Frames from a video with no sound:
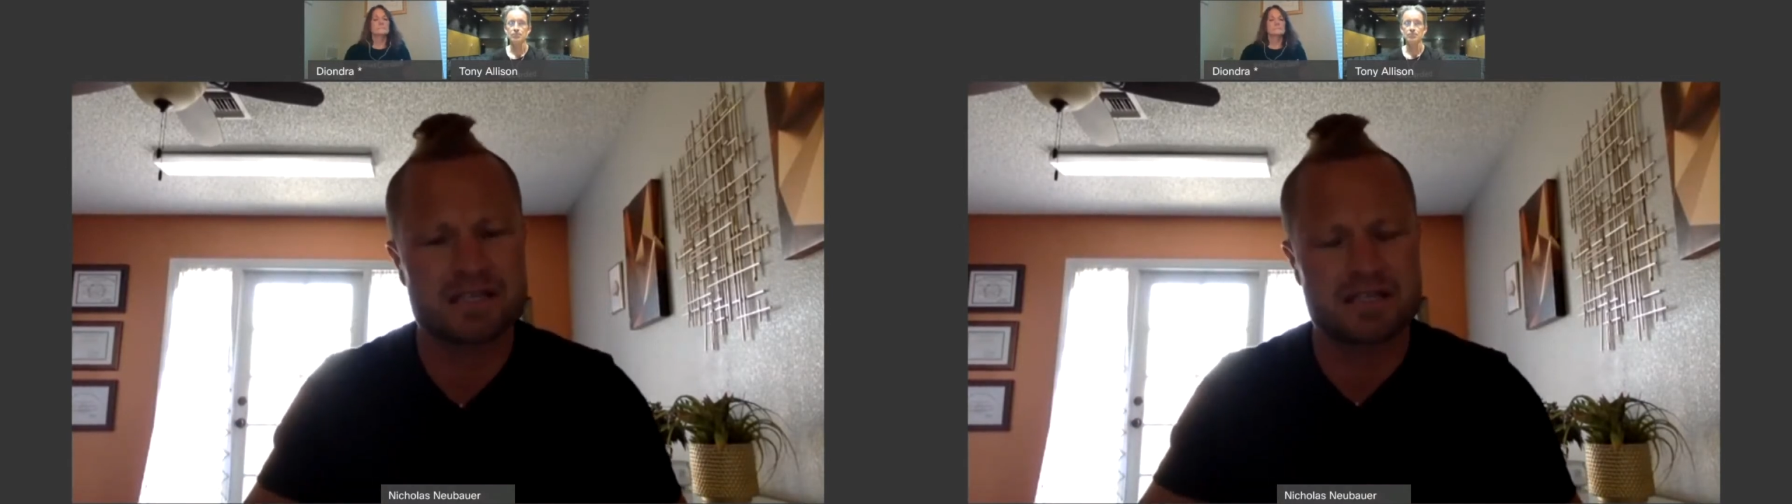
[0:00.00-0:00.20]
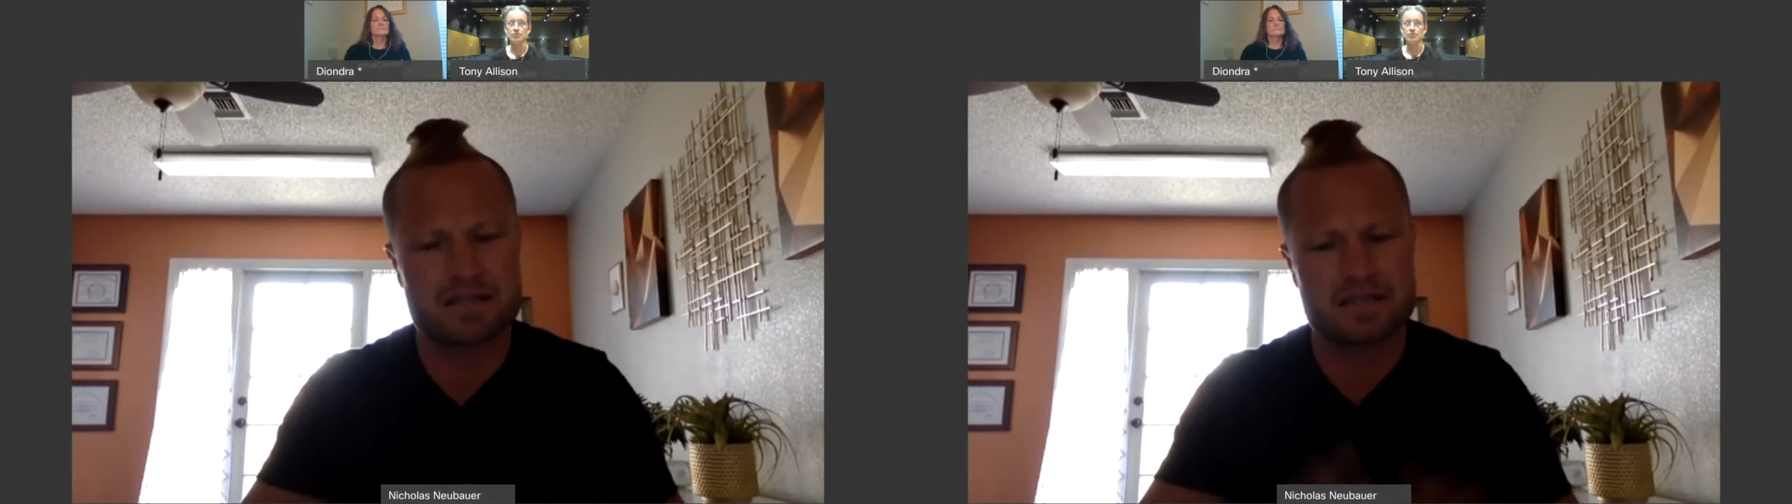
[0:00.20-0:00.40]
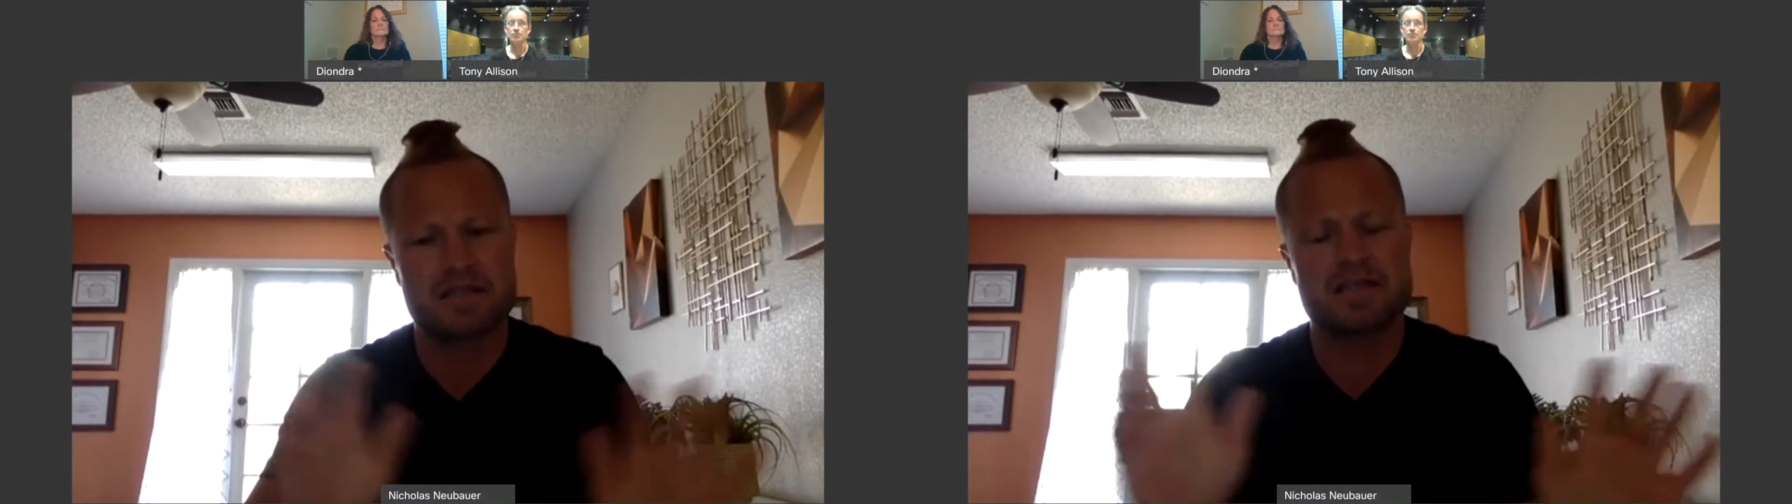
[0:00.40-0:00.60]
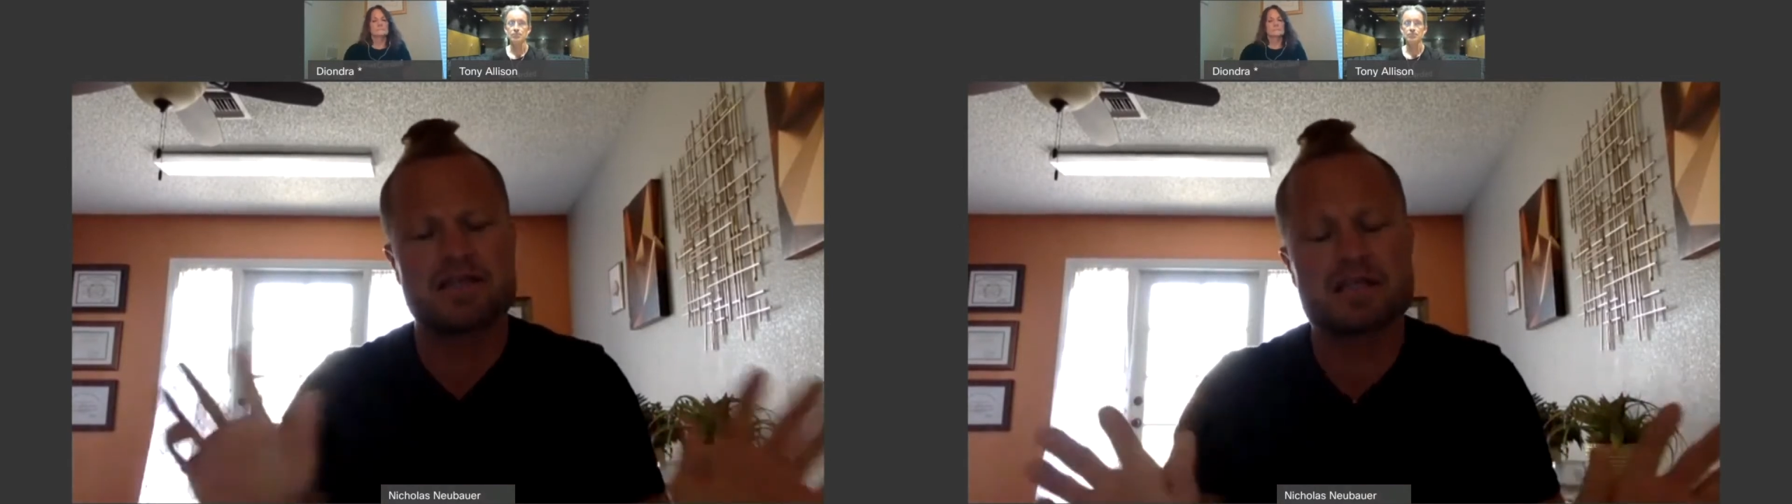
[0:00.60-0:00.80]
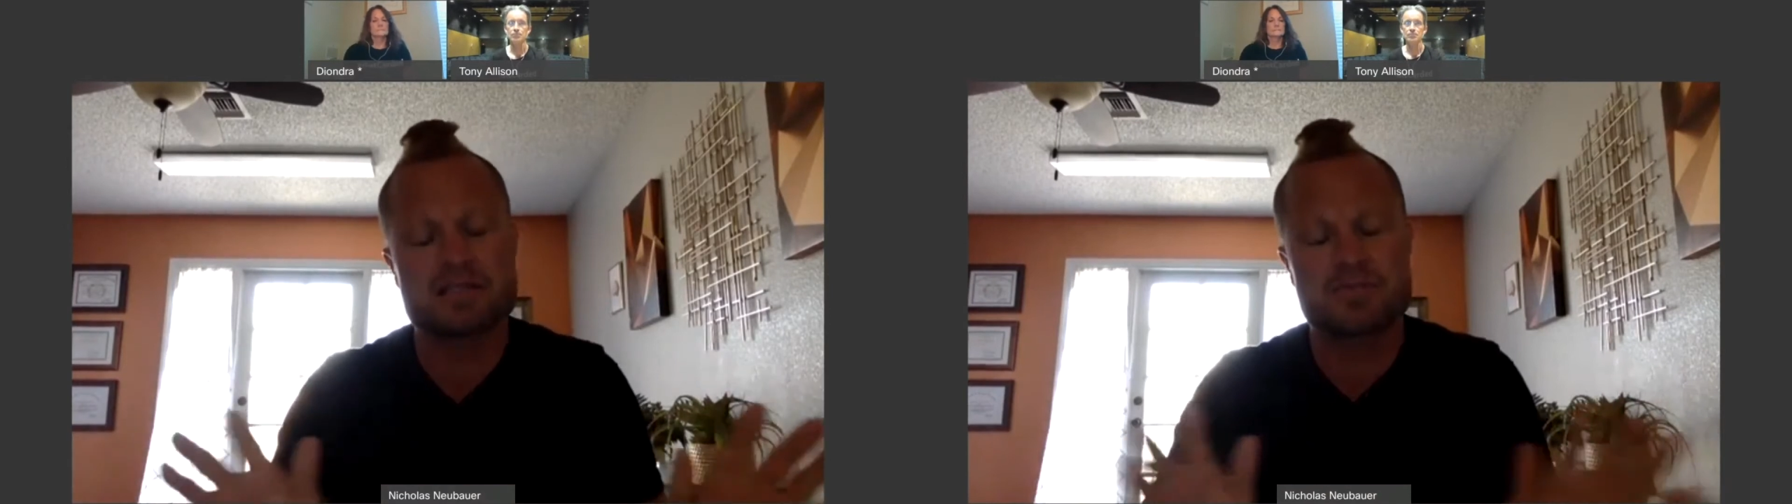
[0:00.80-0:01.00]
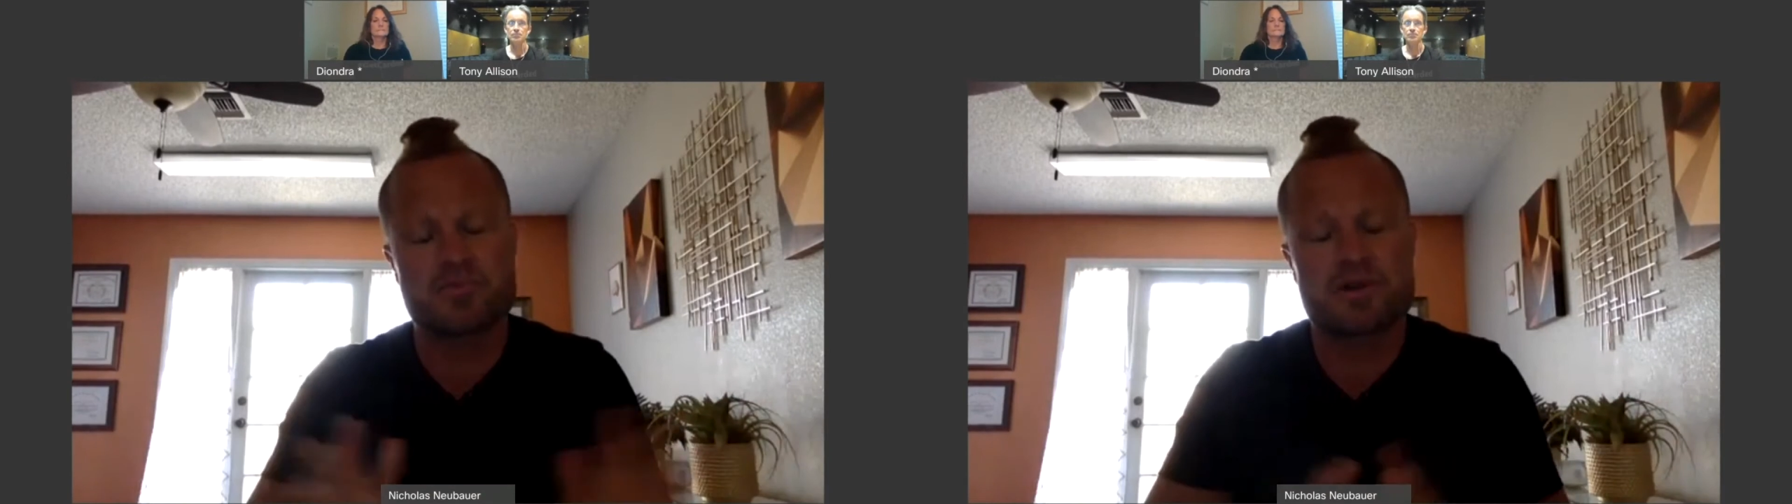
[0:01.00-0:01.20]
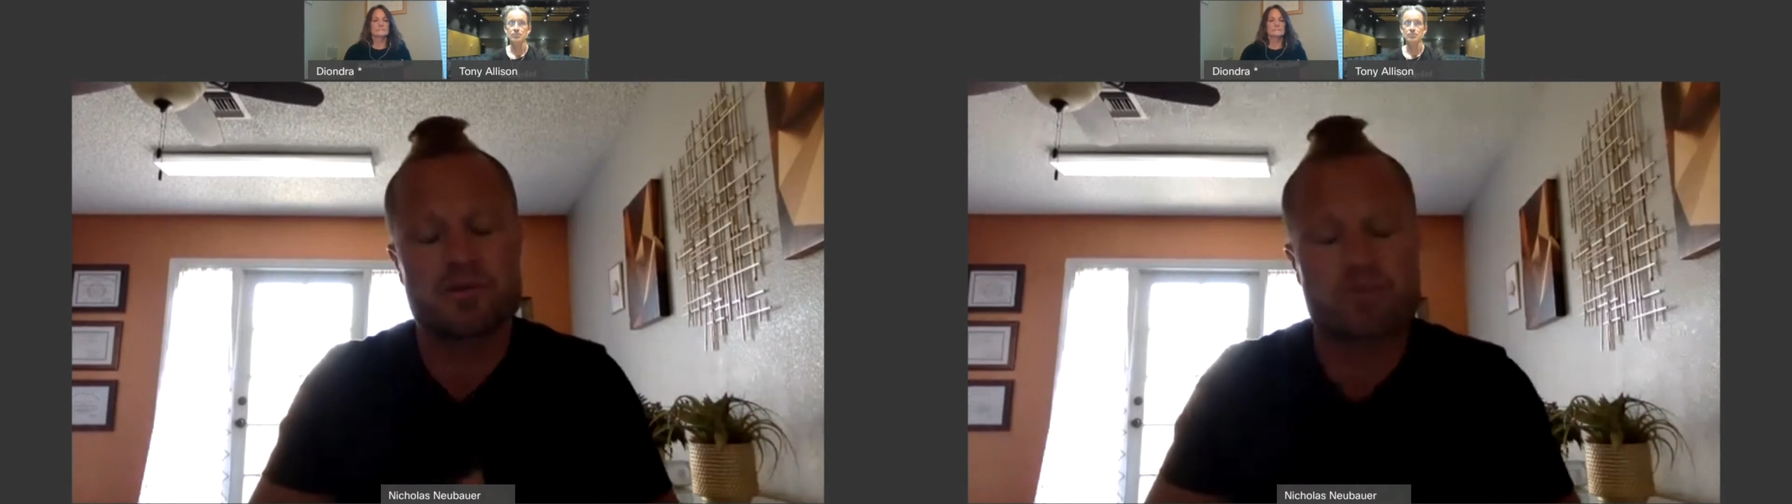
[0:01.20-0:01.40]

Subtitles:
that it is a pretty